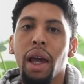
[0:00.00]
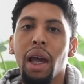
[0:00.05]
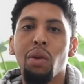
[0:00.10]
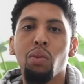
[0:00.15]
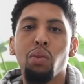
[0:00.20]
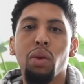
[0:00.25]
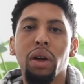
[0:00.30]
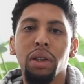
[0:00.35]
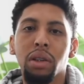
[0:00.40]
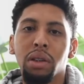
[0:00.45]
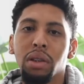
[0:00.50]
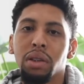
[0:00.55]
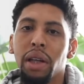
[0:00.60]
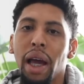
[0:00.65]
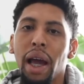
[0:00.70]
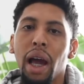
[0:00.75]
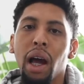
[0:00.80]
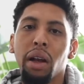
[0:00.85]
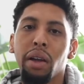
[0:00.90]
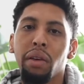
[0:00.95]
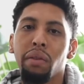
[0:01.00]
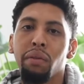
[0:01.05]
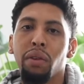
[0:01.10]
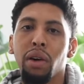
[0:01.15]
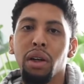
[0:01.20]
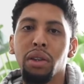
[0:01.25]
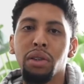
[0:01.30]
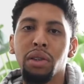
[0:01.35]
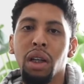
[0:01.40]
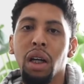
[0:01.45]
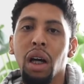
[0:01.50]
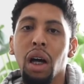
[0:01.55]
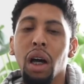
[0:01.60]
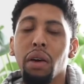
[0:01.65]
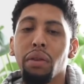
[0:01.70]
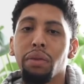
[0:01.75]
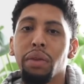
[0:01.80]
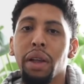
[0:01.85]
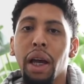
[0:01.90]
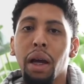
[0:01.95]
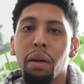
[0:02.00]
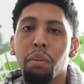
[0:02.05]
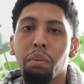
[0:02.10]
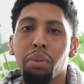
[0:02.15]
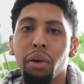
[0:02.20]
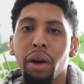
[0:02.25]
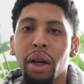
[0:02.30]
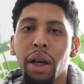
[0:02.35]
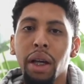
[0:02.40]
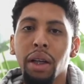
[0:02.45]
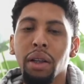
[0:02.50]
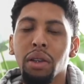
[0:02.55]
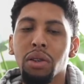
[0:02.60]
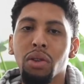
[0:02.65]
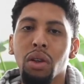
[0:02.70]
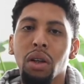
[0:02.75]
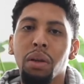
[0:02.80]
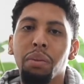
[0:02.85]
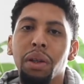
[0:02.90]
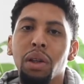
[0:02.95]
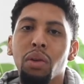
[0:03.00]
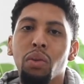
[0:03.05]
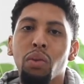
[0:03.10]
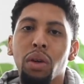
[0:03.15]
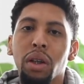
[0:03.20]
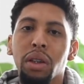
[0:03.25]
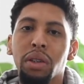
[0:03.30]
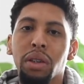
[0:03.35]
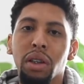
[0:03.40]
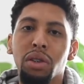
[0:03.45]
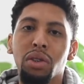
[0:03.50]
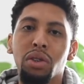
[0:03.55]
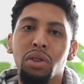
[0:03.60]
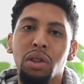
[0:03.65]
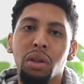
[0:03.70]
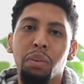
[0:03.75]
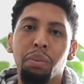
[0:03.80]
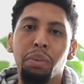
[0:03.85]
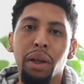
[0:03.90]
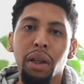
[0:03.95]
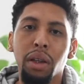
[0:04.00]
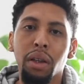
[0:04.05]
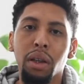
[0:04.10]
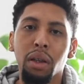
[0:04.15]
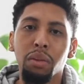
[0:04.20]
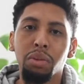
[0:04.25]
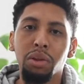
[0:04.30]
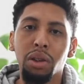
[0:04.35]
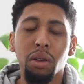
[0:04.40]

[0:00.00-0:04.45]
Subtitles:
and what style and version of that brand is going to be the ones that you should pick up.